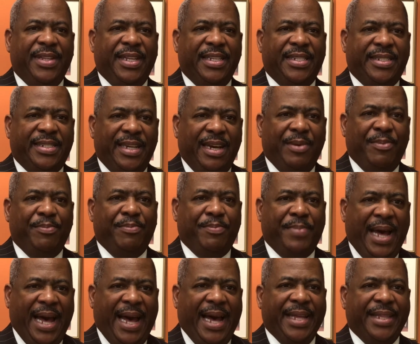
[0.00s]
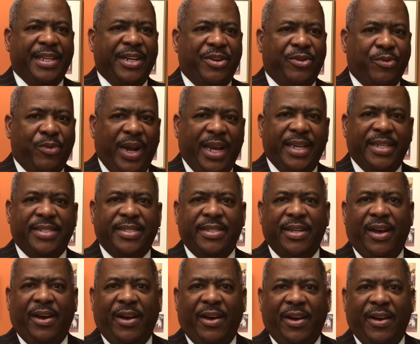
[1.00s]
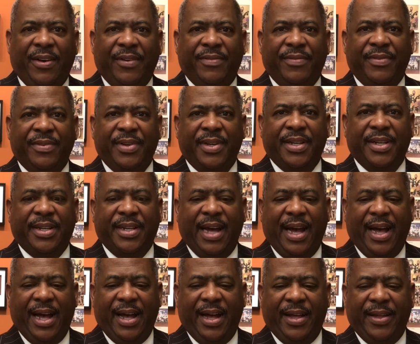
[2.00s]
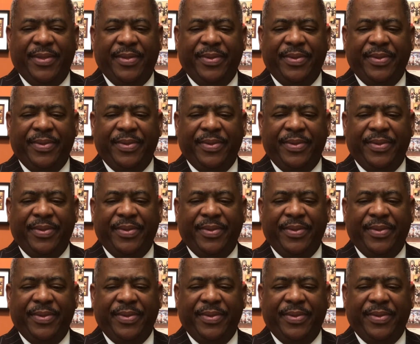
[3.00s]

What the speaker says: except by the grace of God.